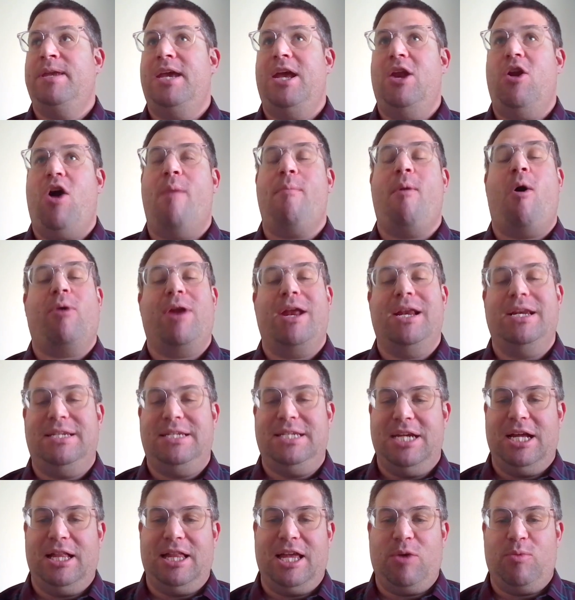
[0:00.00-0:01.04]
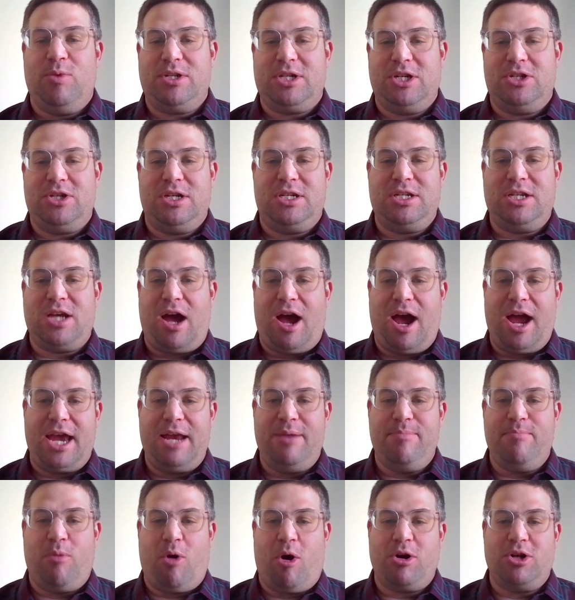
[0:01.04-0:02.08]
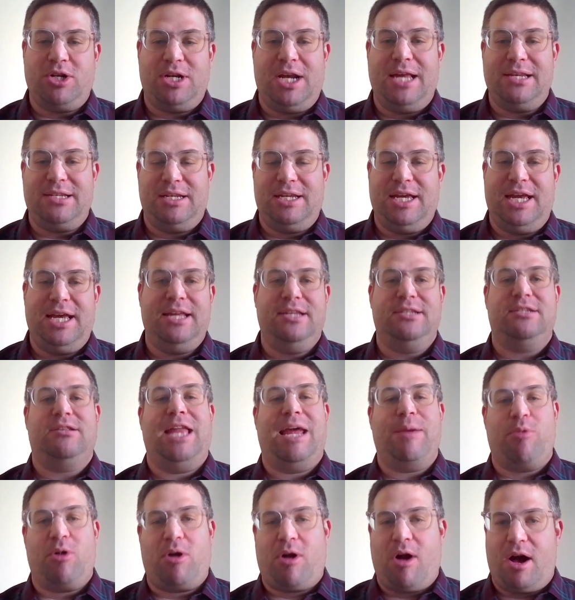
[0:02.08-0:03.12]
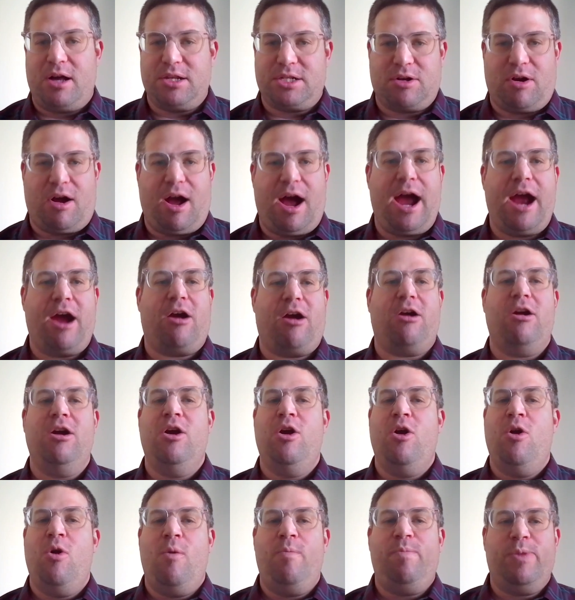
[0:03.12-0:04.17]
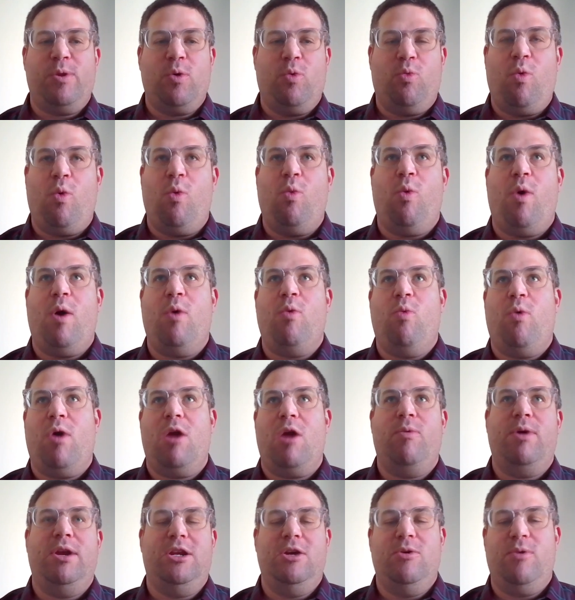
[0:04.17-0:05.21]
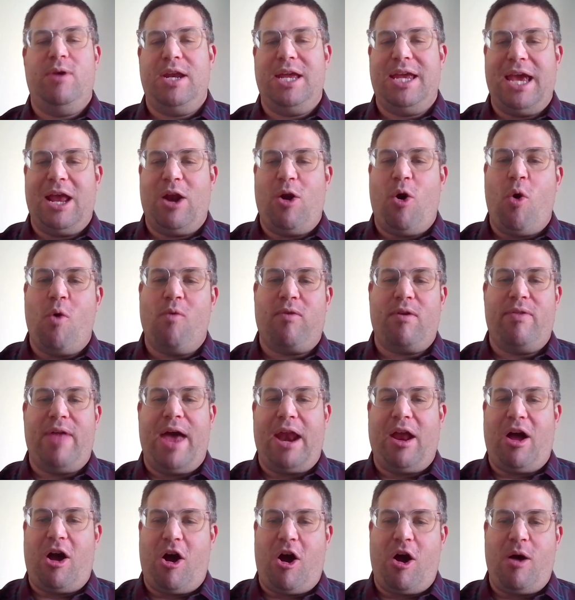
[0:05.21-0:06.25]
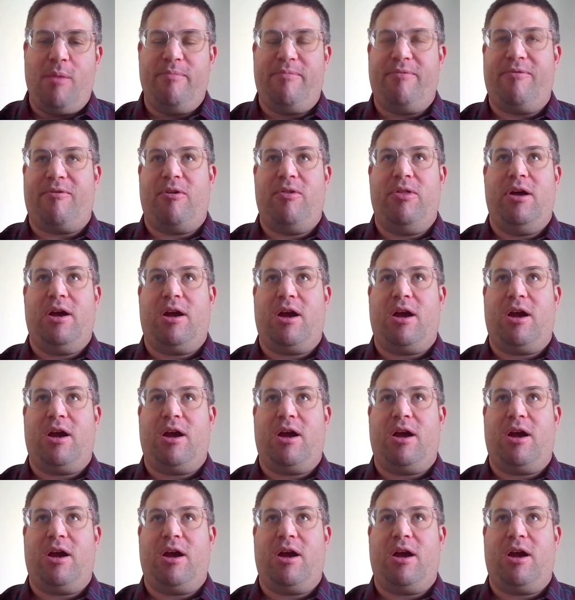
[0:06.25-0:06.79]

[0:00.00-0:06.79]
I'm already dealing with such a tight margin as it is, labor costs are higher. What are we doing to get over that hump for the